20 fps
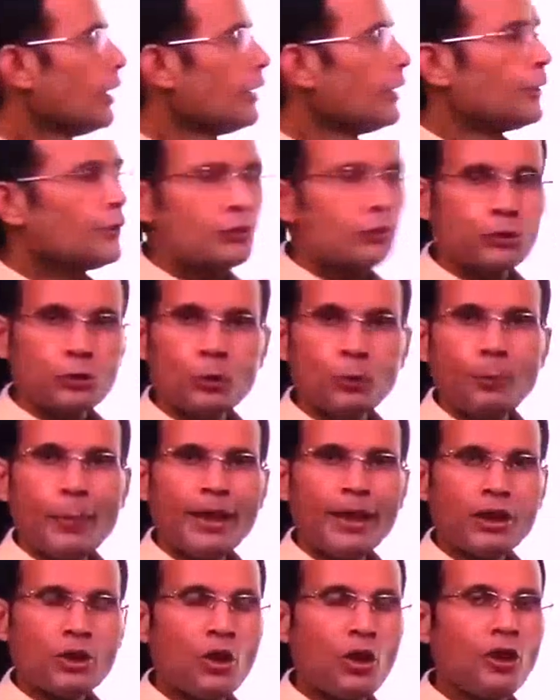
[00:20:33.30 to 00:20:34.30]
So
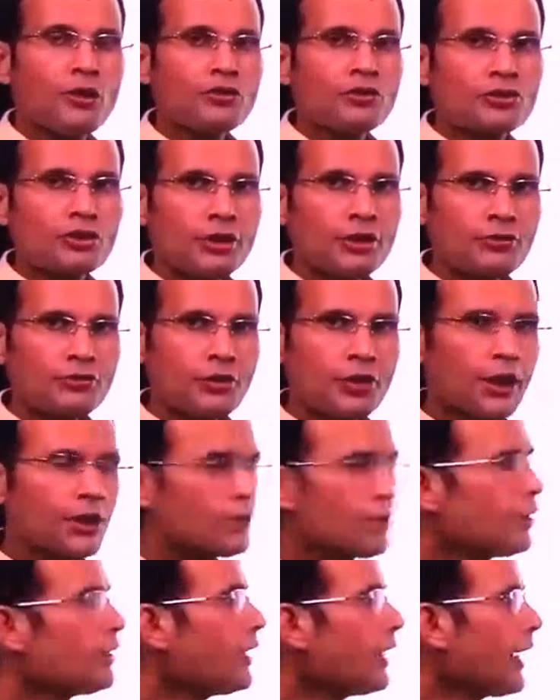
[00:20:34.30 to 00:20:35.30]
by
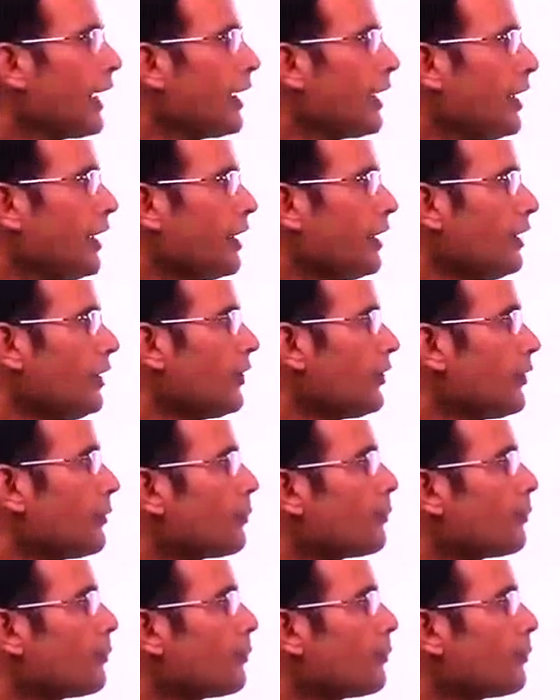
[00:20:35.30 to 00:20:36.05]
concentration gradient,